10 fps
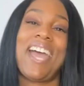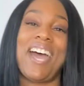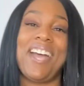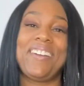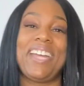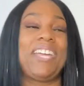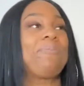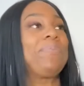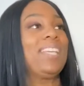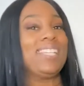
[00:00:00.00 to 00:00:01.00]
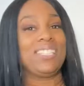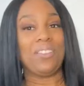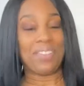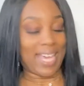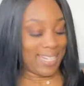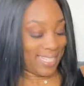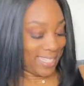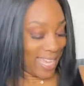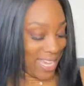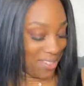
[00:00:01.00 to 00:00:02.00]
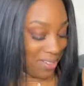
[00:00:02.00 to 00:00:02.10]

All right, so that is that, you